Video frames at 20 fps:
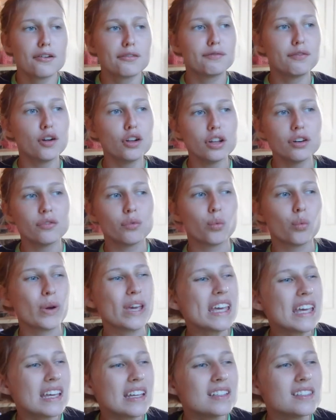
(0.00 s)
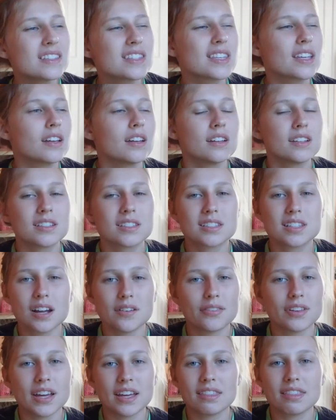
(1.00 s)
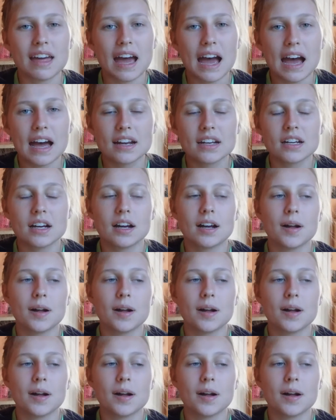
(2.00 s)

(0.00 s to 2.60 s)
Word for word: full of weeds, stuff like that.